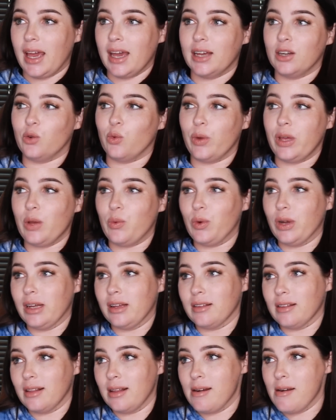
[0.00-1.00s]
and we
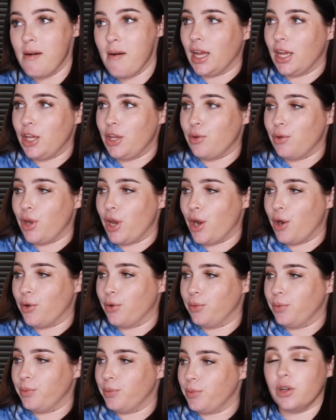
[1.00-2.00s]
will let you
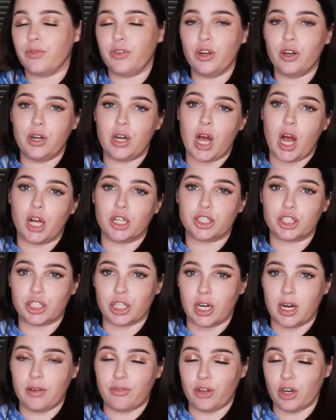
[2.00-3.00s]
know. So if you're not
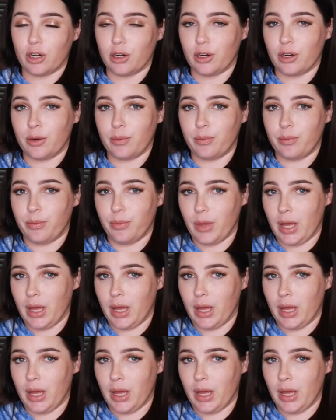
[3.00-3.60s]
sure, if you're